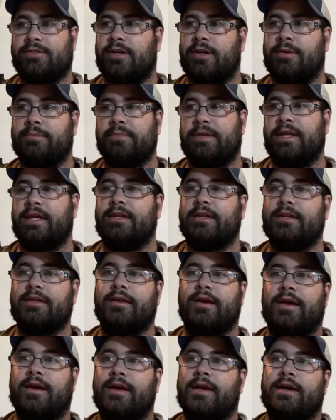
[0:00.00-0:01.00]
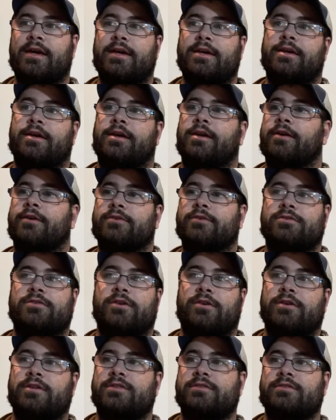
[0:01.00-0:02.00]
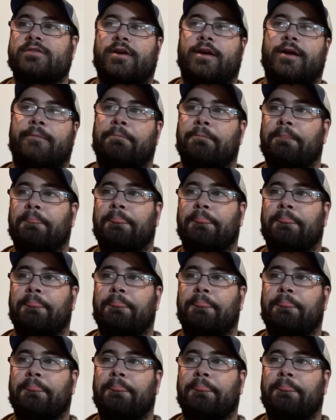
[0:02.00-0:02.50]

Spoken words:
updated. You know, so it's like,